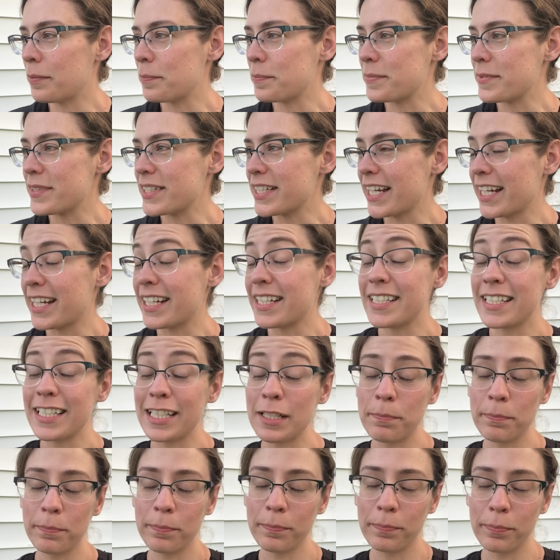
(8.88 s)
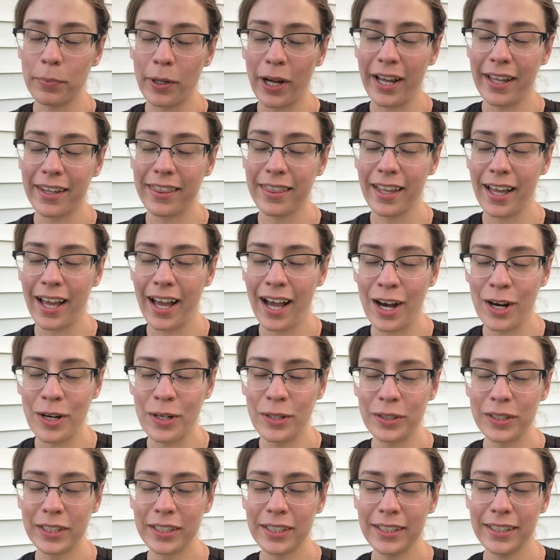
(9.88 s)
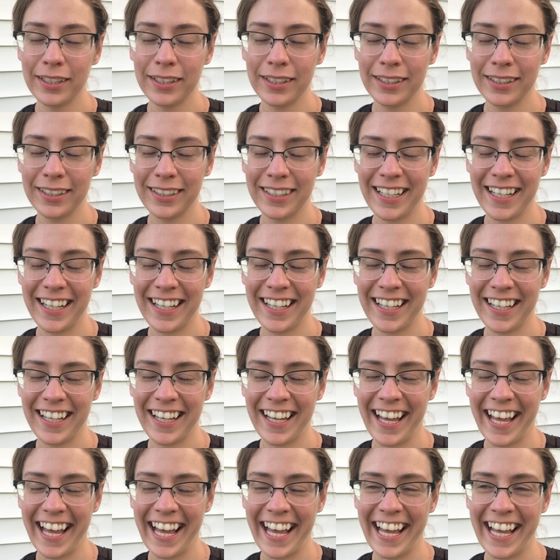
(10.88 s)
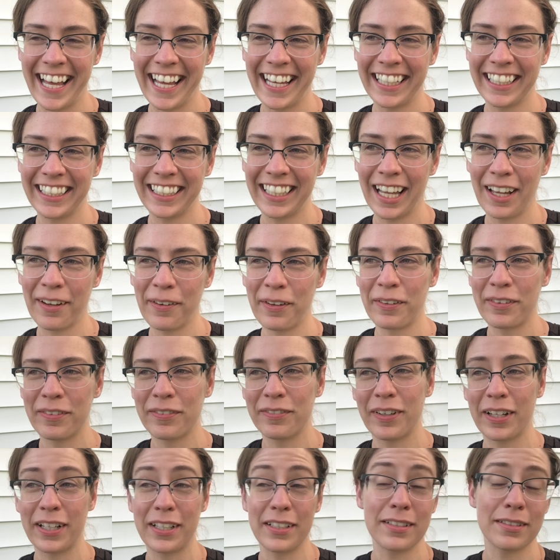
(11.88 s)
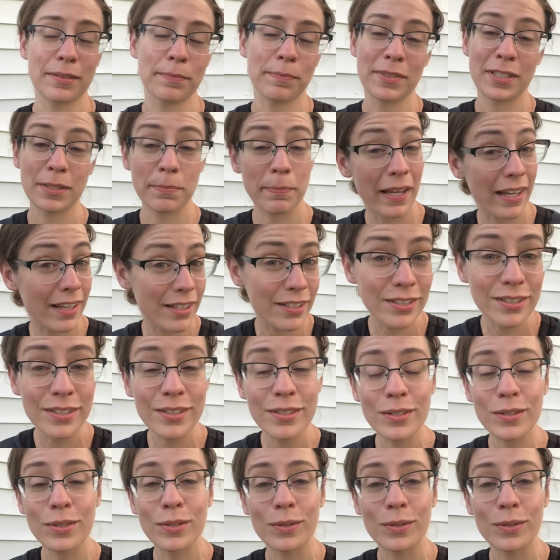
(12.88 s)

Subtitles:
take a deep breath out and find some space